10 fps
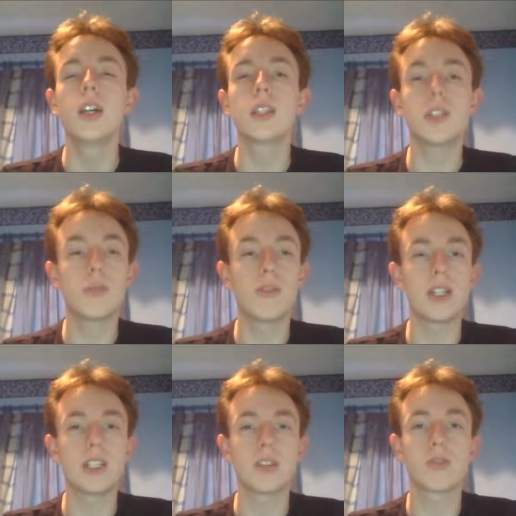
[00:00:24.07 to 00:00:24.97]
It's because we've
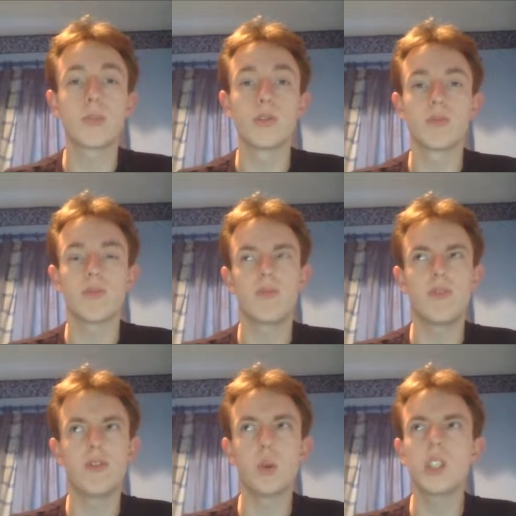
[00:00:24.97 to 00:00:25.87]
had the house for about
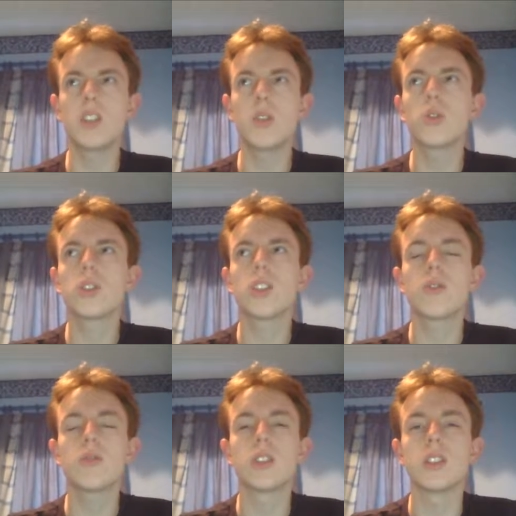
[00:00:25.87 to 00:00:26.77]
14 years
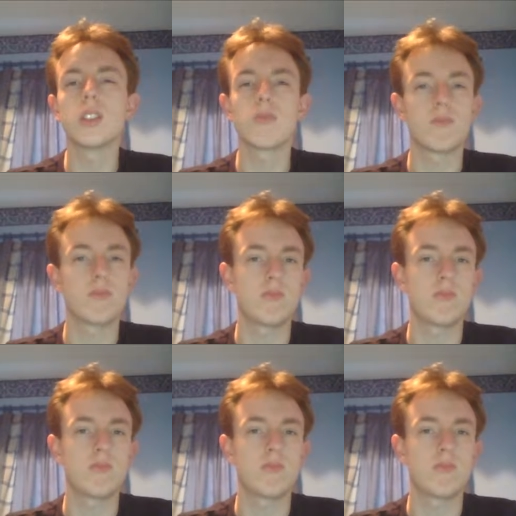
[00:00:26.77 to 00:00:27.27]
now and they're just